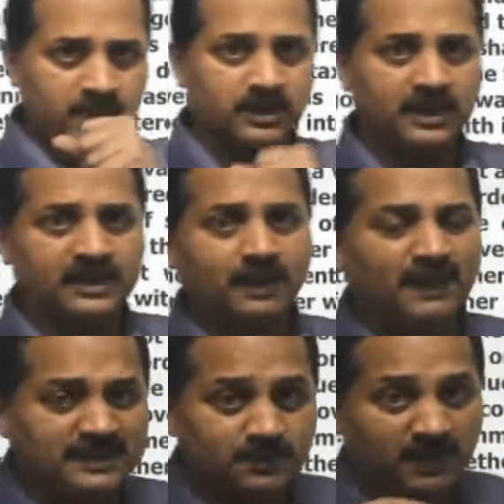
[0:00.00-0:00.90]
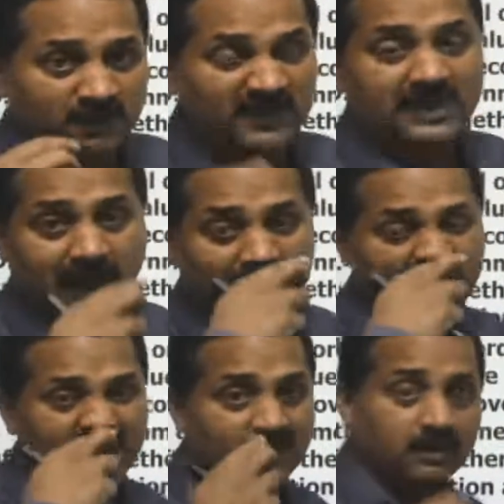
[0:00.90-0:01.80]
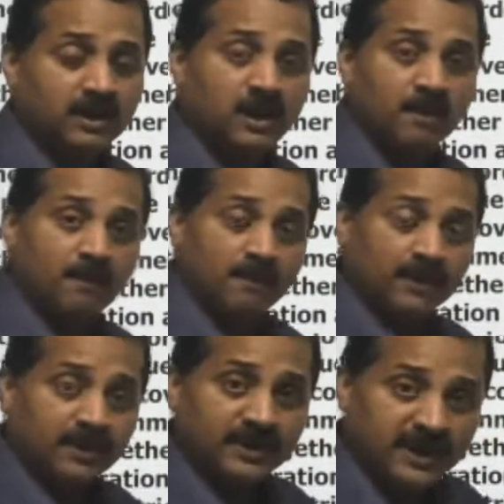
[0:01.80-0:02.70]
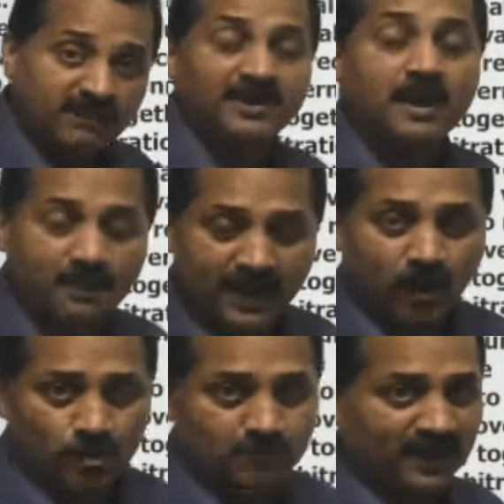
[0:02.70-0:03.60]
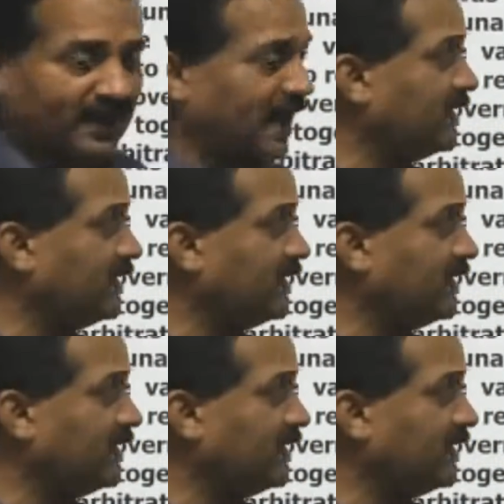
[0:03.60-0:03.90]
income tax department withheld the dividend payouts by Kaynes